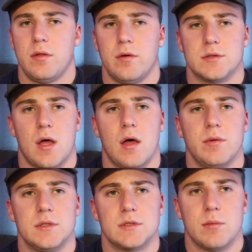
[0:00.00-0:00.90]
There's
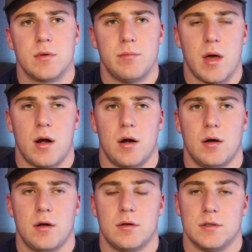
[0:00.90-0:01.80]
always something better.
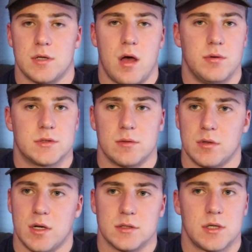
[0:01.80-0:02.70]
There's always
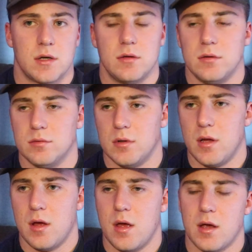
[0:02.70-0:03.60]
something else they can do.
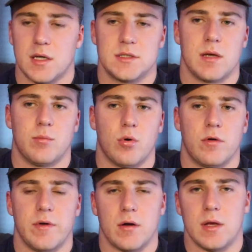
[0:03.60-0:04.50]
Because they get
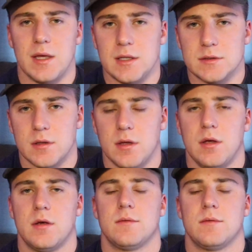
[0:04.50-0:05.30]
bored very easily.